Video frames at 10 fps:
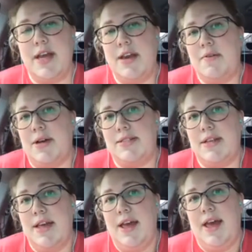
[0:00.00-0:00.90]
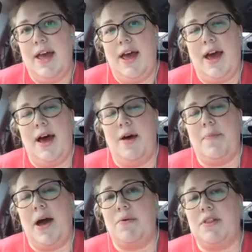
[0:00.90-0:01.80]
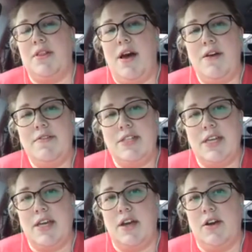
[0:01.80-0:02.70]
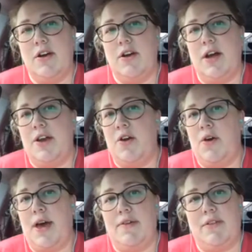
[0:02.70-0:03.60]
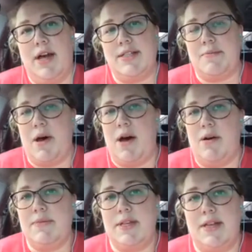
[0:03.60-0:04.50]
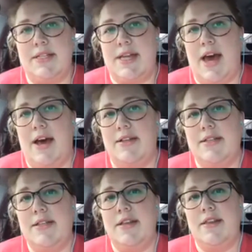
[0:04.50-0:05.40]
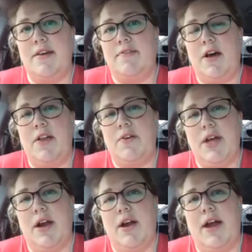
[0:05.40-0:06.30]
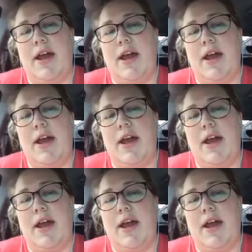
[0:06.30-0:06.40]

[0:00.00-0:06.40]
Anyways, I would love to hear, I know I have lots of moms, lots of dads that follow here,